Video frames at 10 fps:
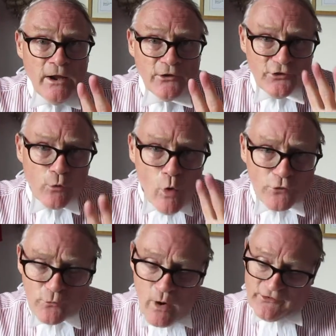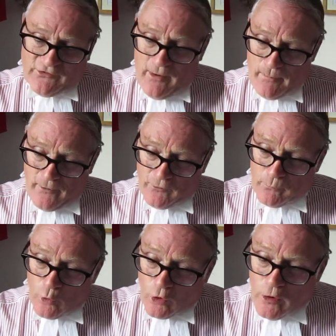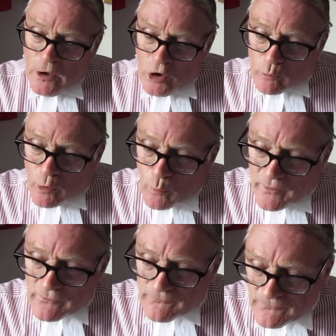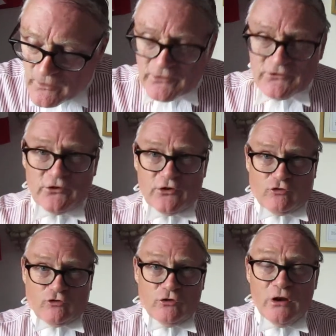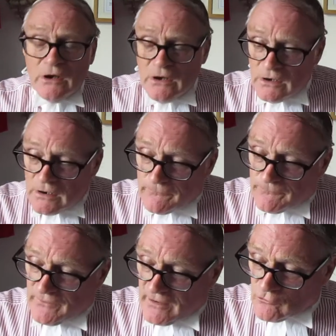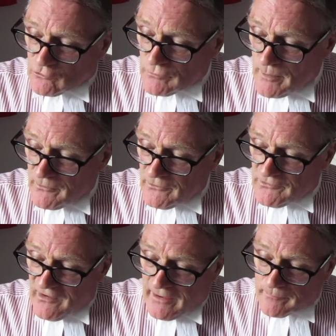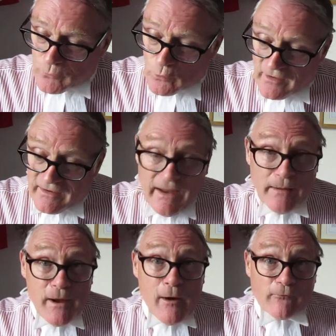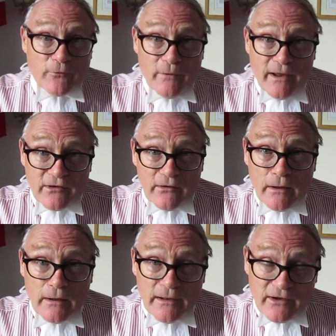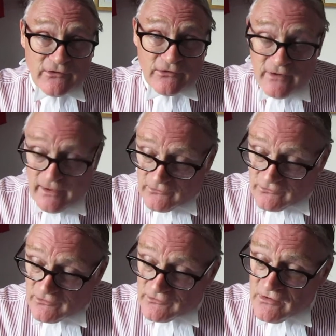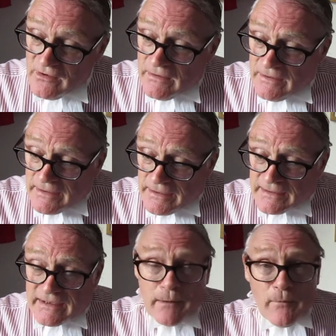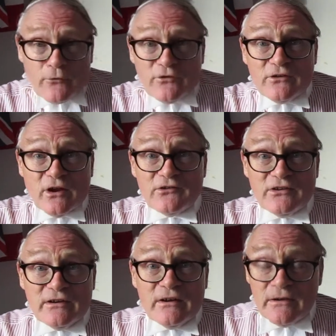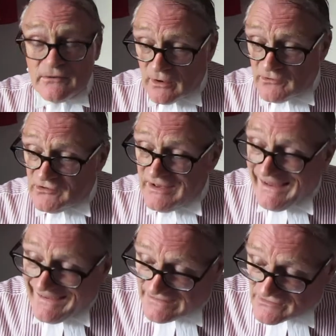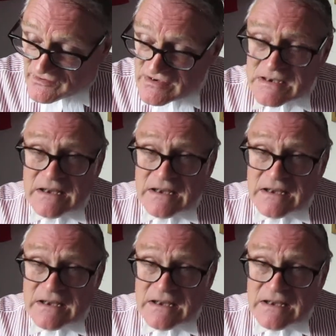So what do I say about the book? Well, when the first edition of Financial Remedies Handbook came out from LexisNexis, it came out in 1998,